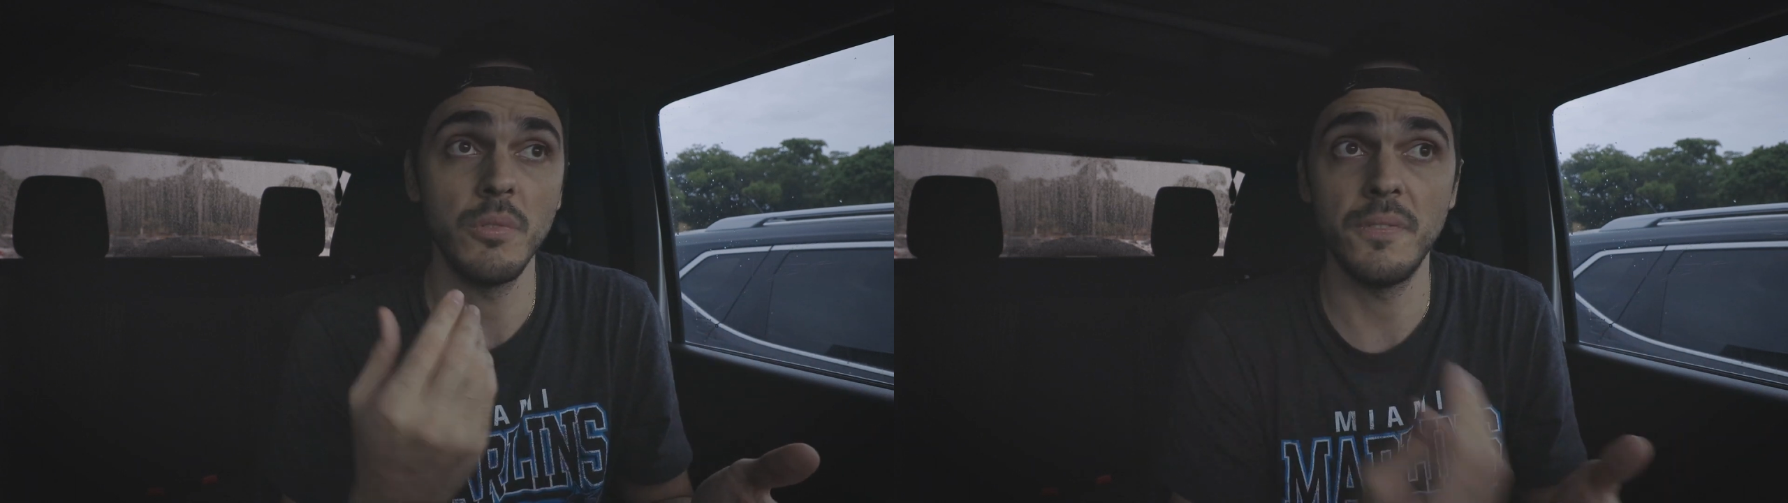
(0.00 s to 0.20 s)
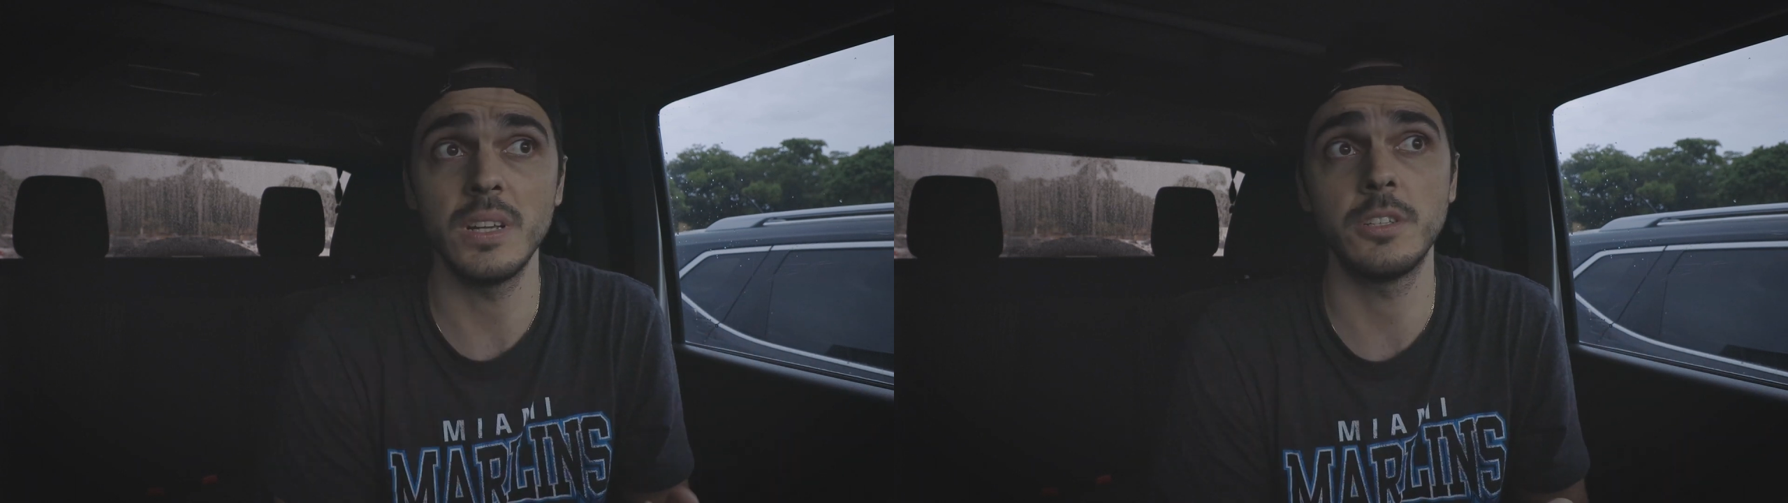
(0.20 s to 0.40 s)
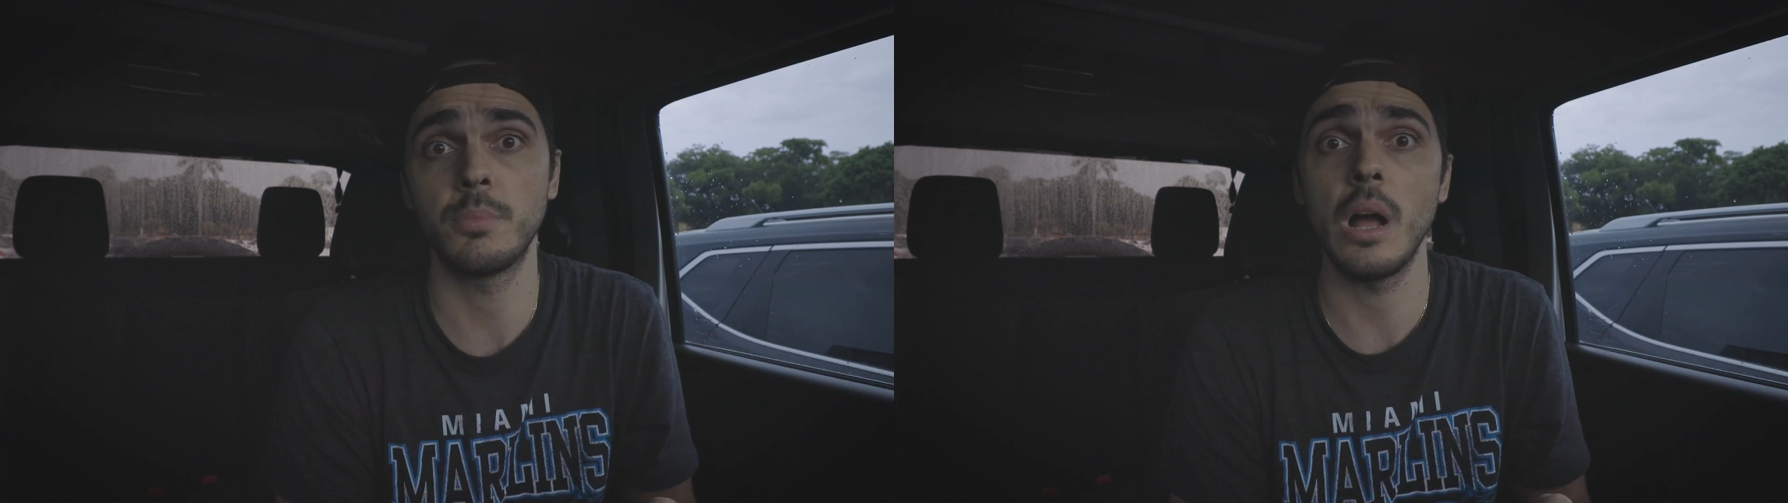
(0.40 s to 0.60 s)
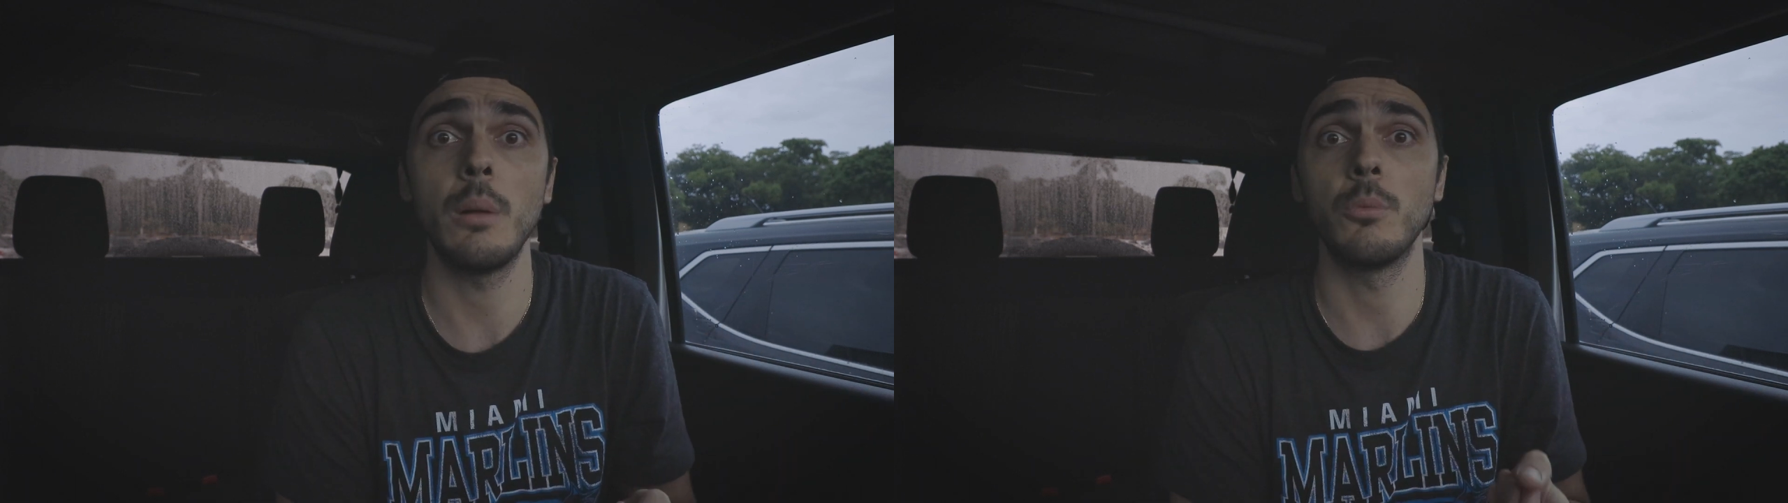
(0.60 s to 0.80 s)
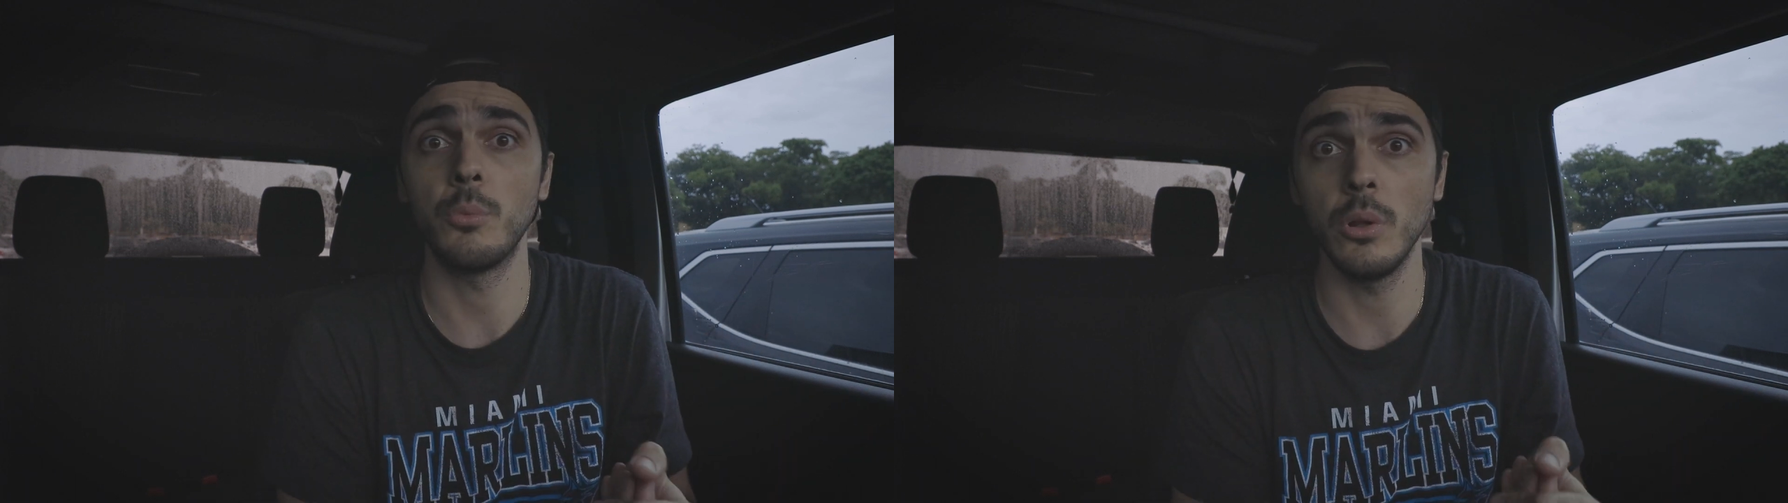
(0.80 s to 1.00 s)
we fixed the
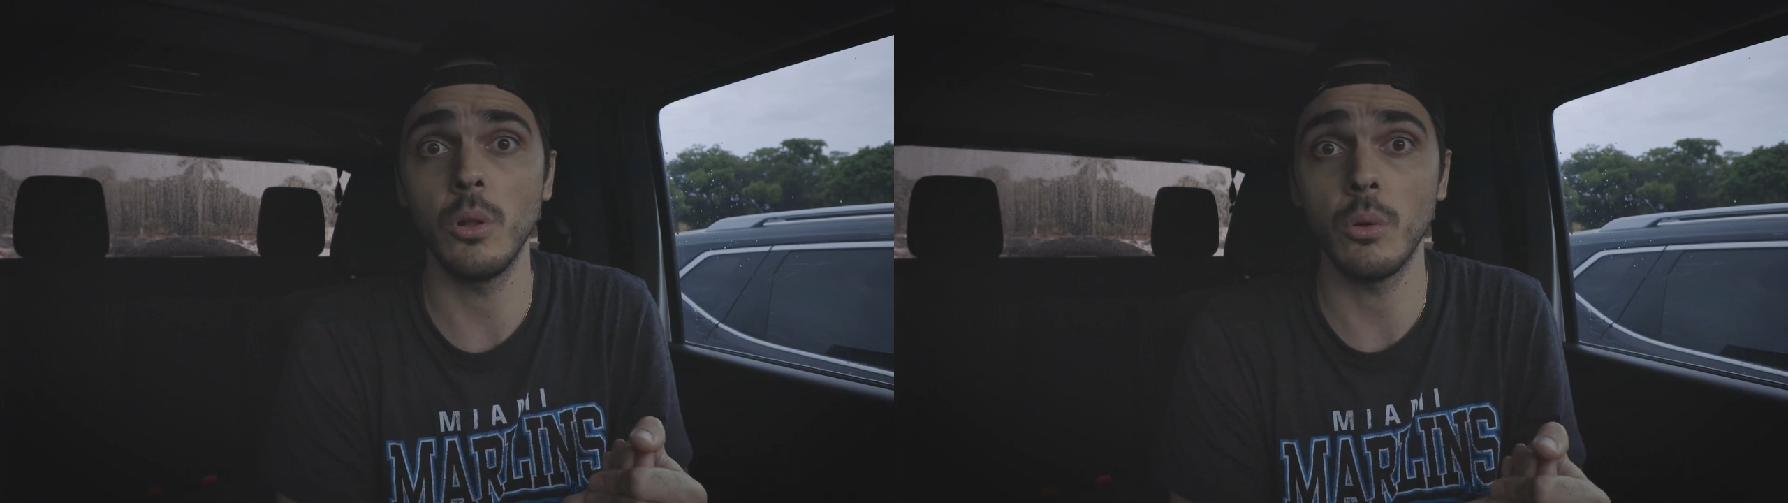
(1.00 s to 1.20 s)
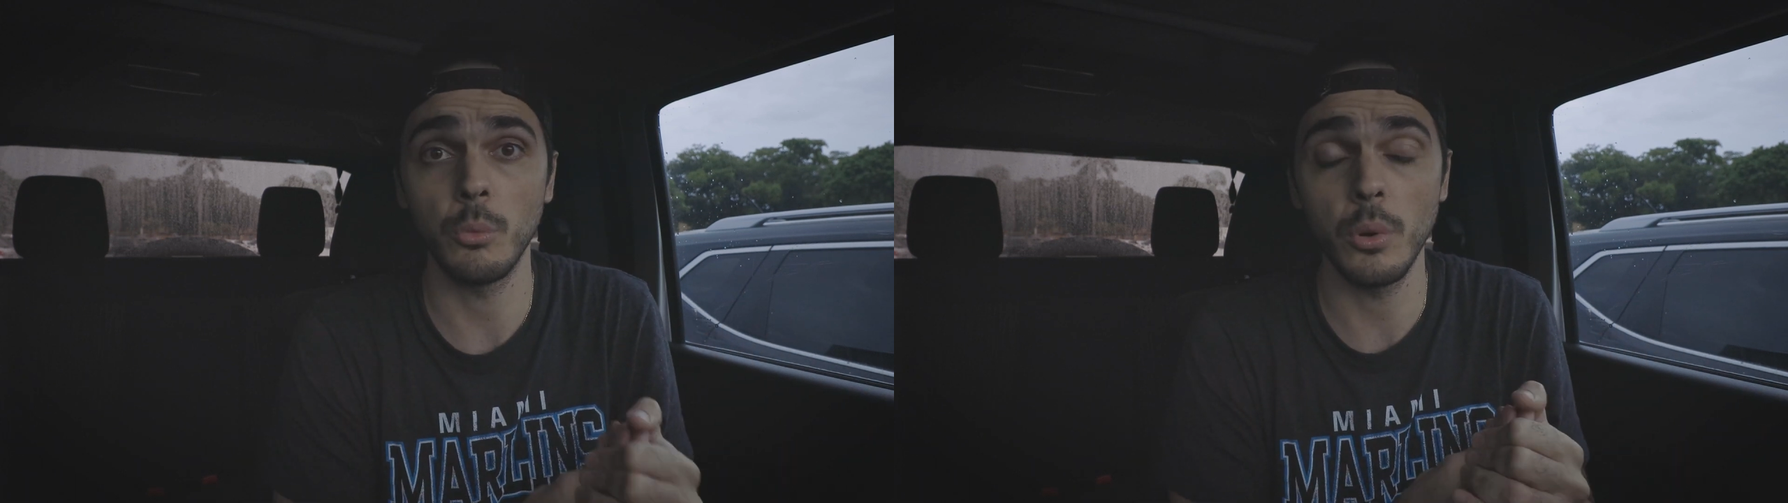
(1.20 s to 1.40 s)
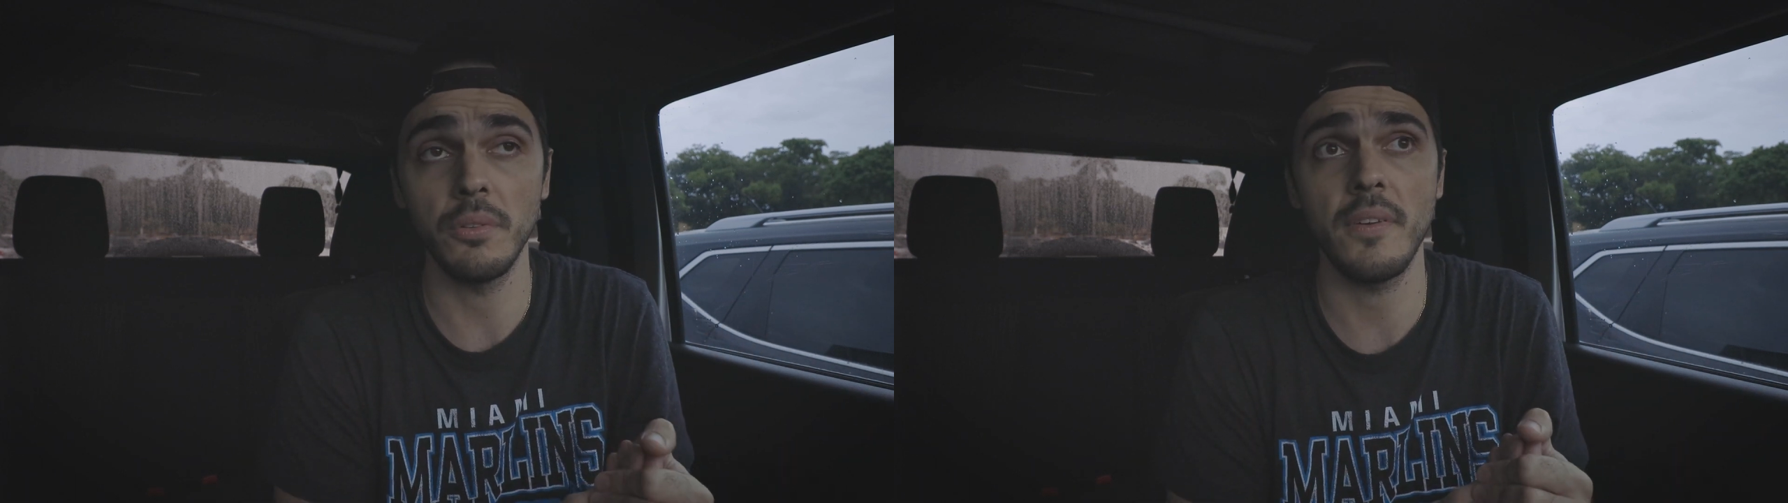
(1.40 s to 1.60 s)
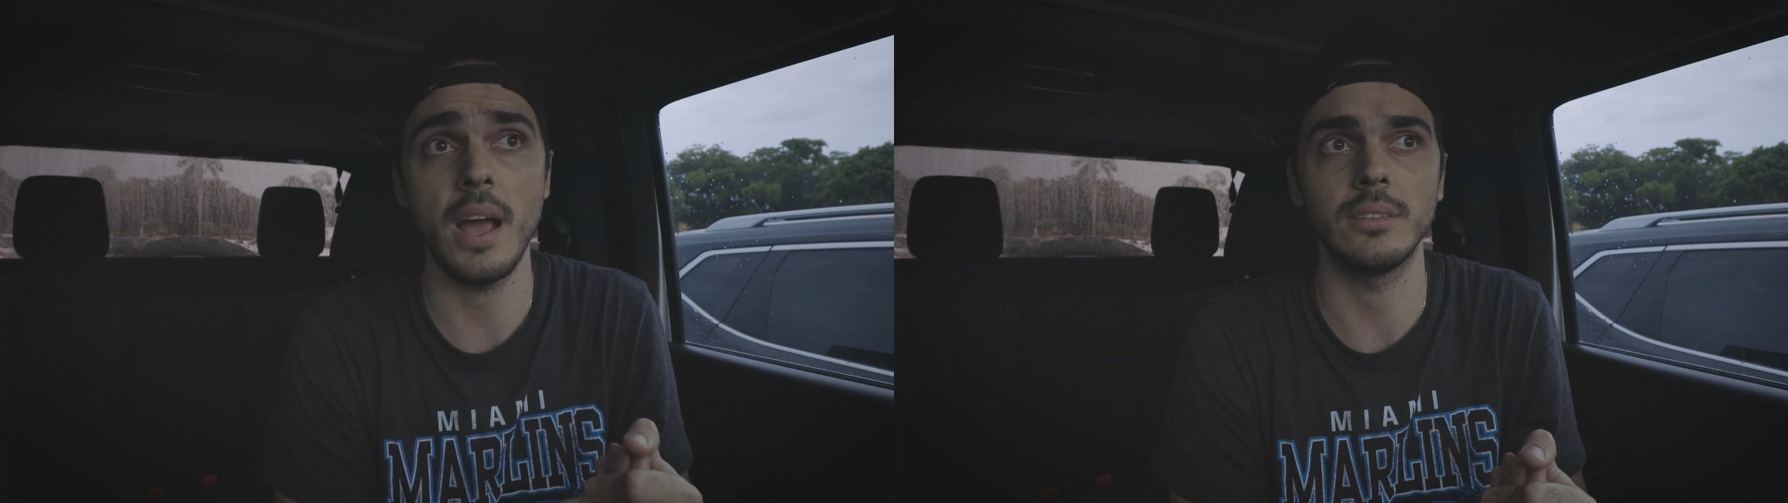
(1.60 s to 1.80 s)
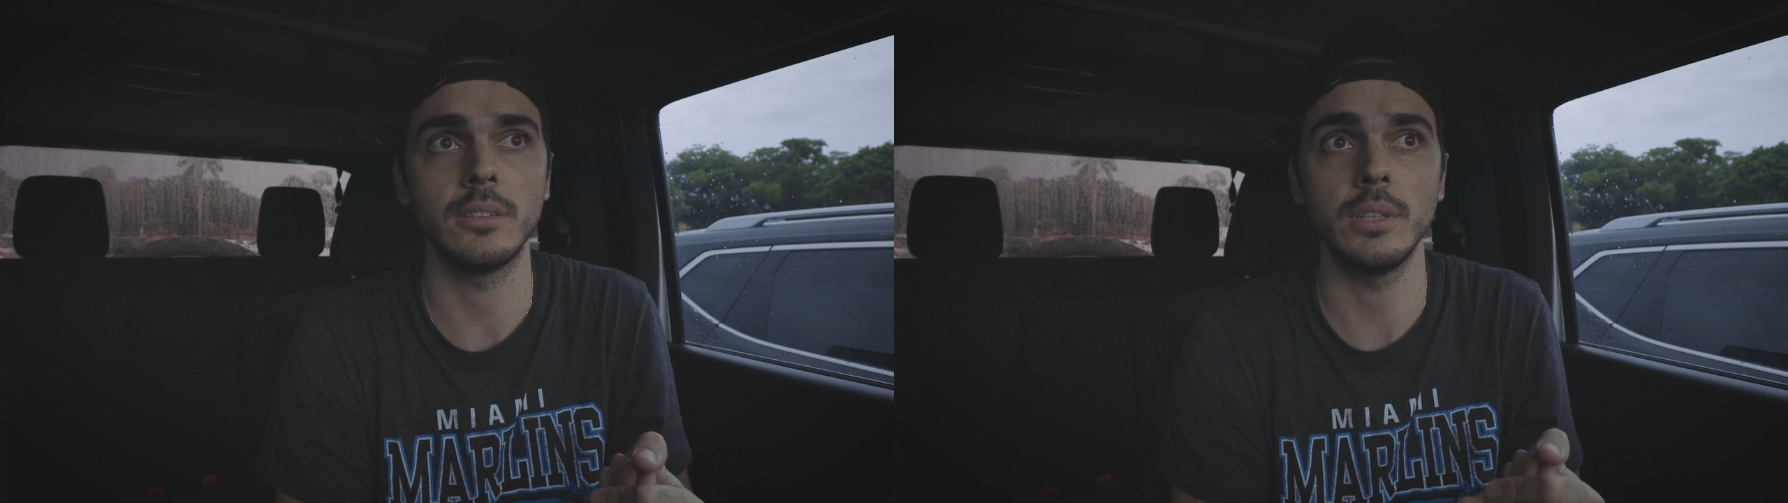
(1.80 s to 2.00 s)
problem real fast.